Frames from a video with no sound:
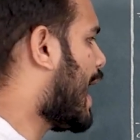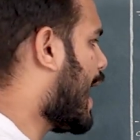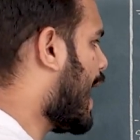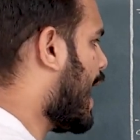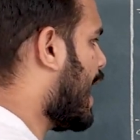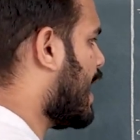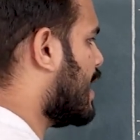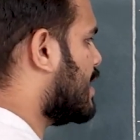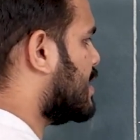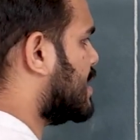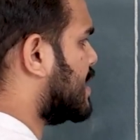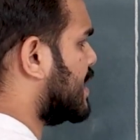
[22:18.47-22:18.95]

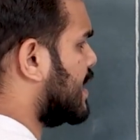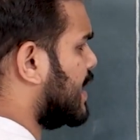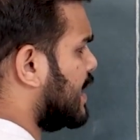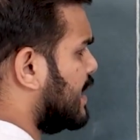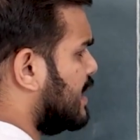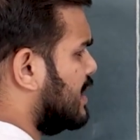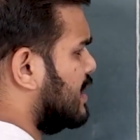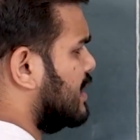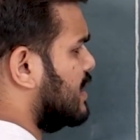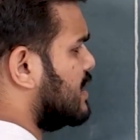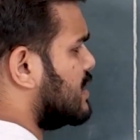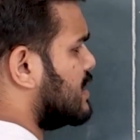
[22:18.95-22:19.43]
And
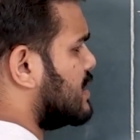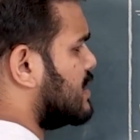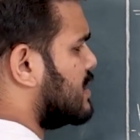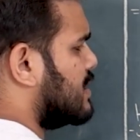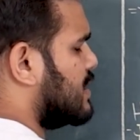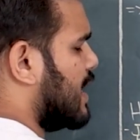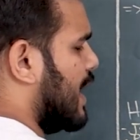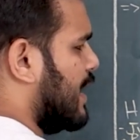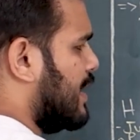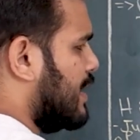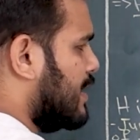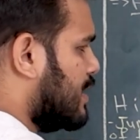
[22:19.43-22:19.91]
in the
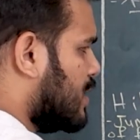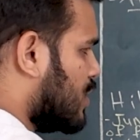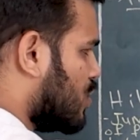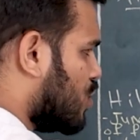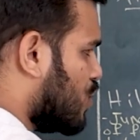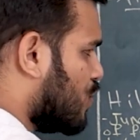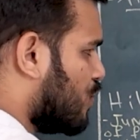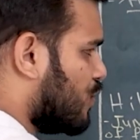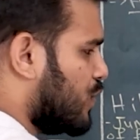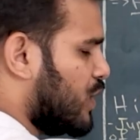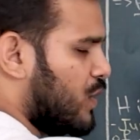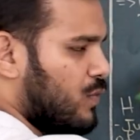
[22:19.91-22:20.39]

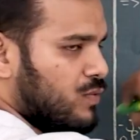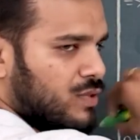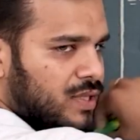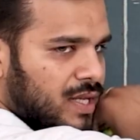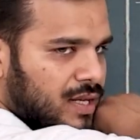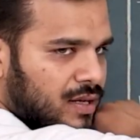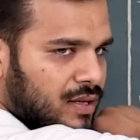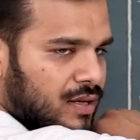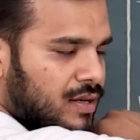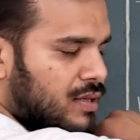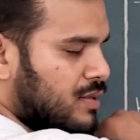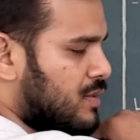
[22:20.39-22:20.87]
center of
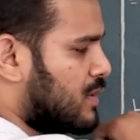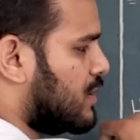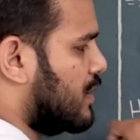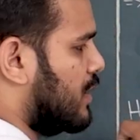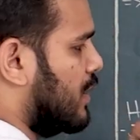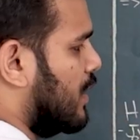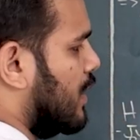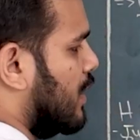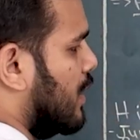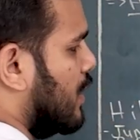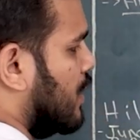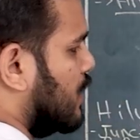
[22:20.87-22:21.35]
nucellus,
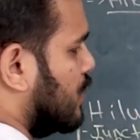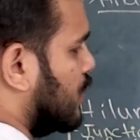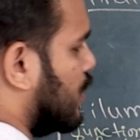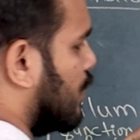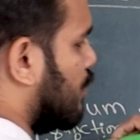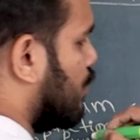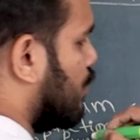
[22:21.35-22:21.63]
the